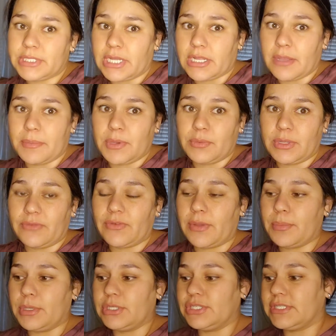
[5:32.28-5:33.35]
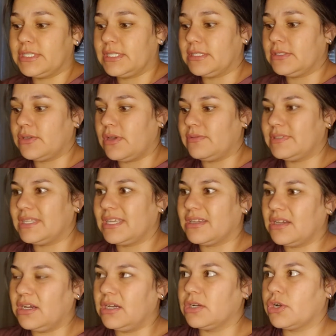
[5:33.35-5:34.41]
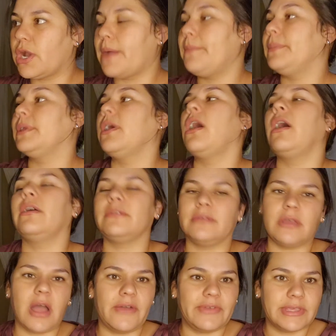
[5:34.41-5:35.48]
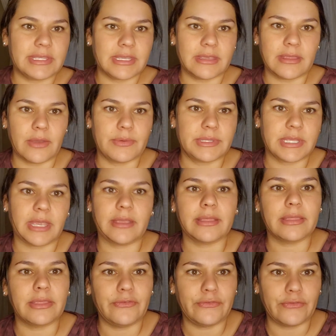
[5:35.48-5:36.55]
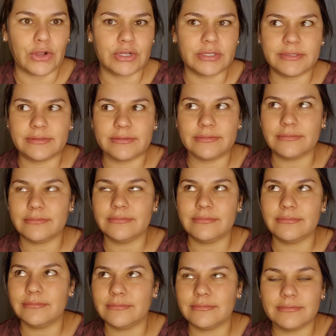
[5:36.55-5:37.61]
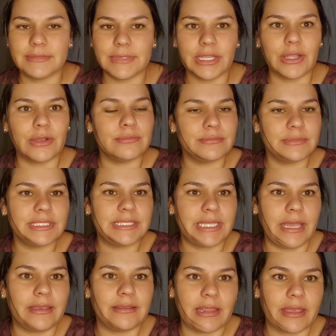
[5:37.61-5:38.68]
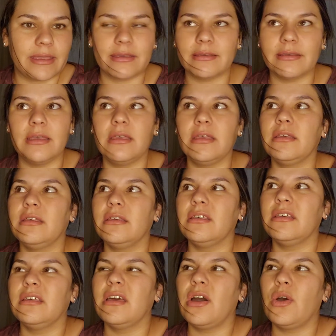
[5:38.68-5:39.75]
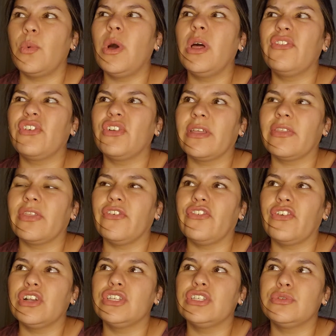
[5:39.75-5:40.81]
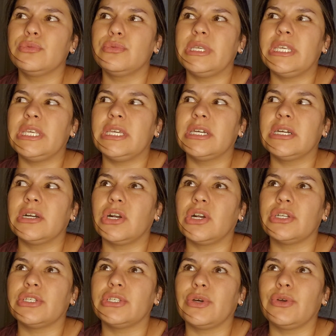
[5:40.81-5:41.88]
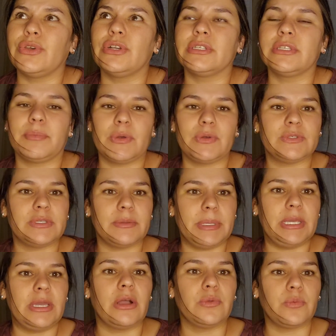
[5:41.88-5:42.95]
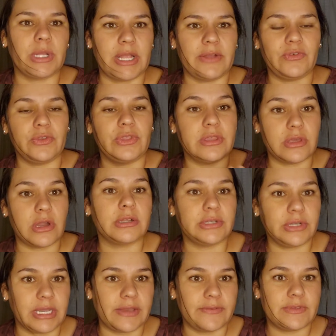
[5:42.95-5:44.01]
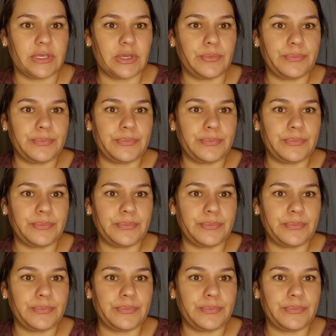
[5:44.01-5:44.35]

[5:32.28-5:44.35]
tight on me whenever I purchased it. So I was like, oh crap. But obviously that was like the first, you know, day, like, well, for like the first week or so, you're supposed to be on whatever the doctor gives you.